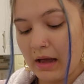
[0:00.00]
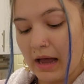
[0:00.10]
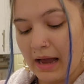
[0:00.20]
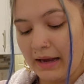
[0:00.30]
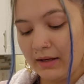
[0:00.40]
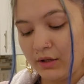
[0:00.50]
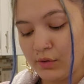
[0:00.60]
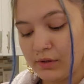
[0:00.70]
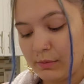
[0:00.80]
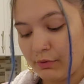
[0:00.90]
I
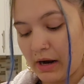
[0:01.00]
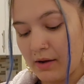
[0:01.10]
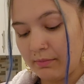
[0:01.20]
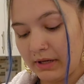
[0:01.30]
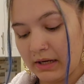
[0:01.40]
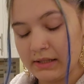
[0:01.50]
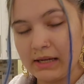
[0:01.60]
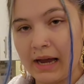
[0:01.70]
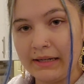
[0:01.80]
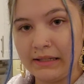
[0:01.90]
used brown because
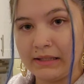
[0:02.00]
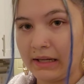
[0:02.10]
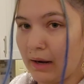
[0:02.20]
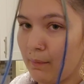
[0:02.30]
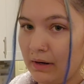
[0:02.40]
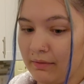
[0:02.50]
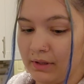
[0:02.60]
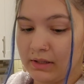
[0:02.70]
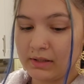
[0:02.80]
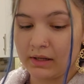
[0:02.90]
I need to get rid of these.